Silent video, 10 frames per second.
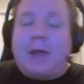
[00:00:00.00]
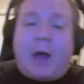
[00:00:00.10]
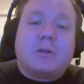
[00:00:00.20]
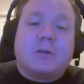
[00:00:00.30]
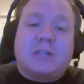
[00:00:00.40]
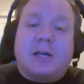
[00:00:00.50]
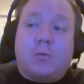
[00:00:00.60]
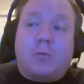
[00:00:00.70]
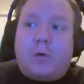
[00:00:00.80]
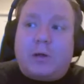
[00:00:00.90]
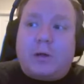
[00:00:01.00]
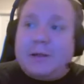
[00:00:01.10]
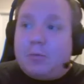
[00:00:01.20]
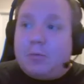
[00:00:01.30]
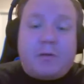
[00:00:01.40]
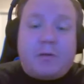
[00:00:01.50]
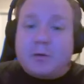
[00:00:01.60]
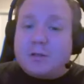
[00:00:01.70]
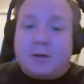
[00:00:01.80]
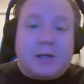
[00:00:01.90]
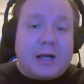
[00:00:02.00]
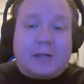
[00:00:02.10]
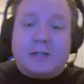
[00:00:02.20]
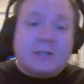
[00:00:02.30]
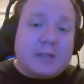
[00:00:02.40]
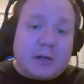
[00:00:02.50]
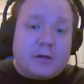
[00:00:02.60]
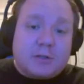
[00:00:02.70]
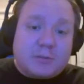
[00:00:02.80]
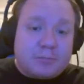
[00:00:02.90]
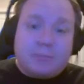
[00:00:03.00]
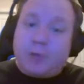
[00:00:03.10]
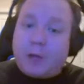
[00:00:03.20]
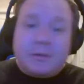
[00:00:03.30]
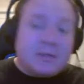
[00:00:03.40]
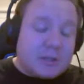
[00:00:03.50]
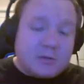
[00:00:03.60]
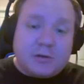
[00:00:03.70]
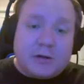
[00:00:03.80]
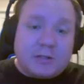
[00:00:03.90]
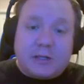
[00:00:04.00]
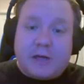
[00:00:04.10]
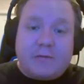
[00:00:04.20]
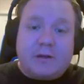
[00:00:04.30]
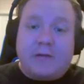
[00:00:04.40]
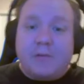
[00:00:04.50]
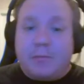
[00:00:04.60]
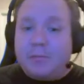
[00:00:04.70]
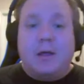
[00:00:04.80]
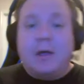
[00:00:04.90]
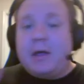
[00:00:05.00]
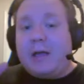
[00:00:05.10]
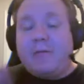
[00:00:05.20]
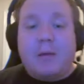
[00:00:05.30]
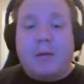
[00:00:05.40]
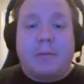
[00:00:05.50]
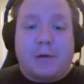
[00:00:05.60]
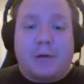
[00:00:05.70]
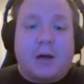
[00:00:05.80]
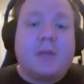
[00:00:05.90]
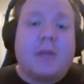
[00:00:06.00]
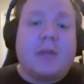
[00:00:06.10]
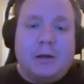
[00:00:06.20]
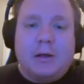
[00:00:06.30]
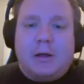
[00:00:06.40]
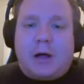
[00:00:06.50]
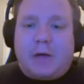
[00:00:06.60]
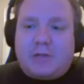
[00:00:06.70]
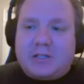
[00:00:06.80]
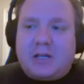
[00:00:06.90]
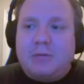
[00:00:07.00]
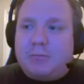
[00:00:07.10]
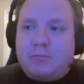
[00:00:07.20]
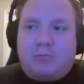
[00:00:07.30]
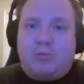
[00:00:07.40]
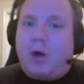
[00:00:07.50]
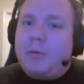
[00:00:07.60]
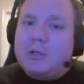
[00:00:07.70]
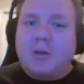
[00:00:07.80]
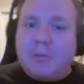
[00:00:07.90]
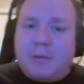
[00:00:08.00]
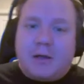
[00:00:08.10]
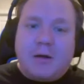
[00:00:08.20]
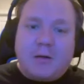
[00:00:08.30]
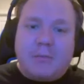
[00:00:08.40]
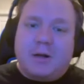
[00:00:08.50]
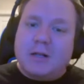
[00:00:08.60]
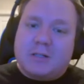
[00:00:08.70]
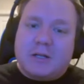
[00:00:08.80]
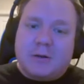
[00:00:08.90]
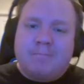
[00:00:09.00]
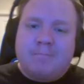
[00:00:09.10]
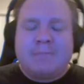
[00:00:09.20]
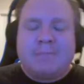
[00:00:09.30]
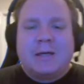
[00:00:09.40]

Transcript: now we're seeing one of the most unlikely scenarios probably since 2011, even maybe beyond that, of a team that probably shouldn't be here but is here.